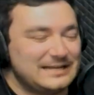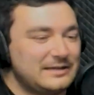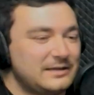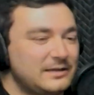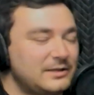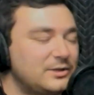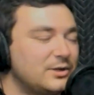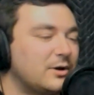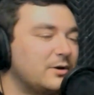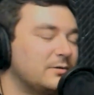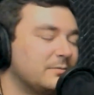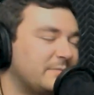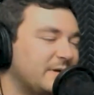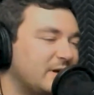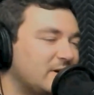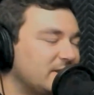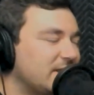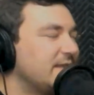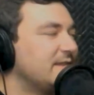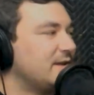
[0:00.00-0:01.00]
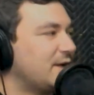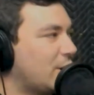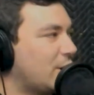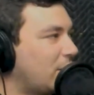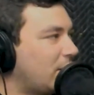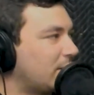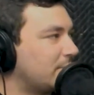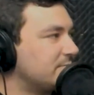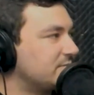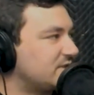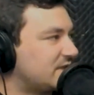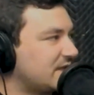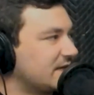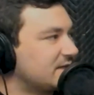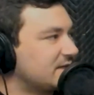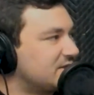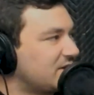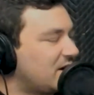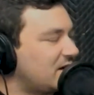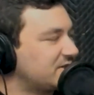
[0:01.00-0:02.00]
no, apparently the arms they
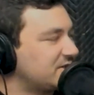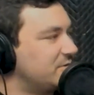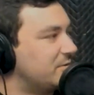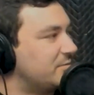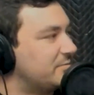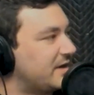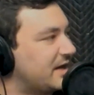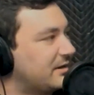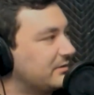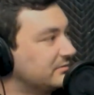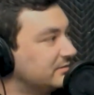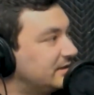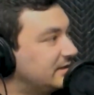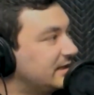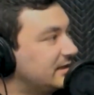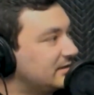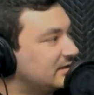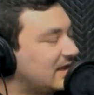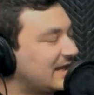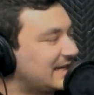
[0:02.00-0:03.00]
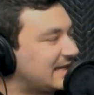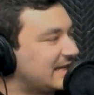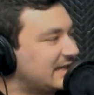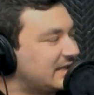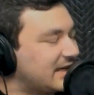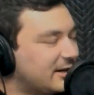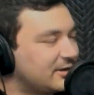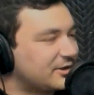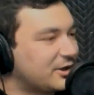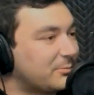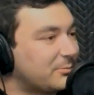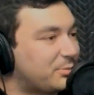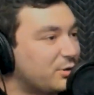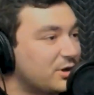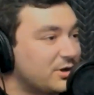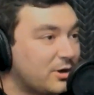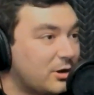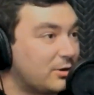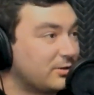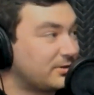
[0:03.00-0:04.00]
can talk to him now. Oh yeah, they're, they're like, talking. They're, they're
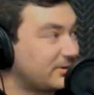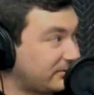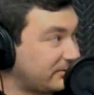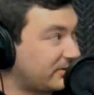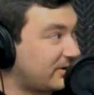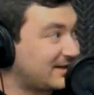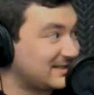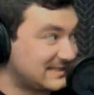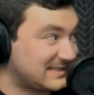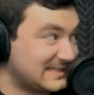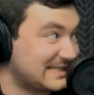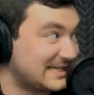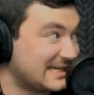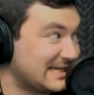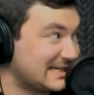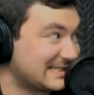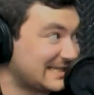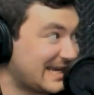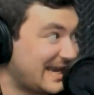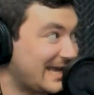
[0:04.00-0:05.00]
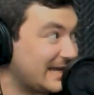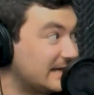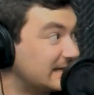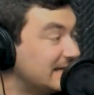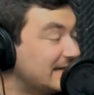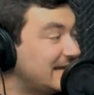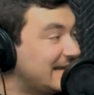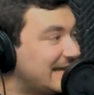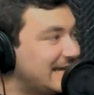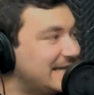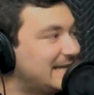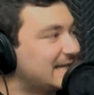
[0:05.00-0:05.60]
putting all their thoughts into his head. He can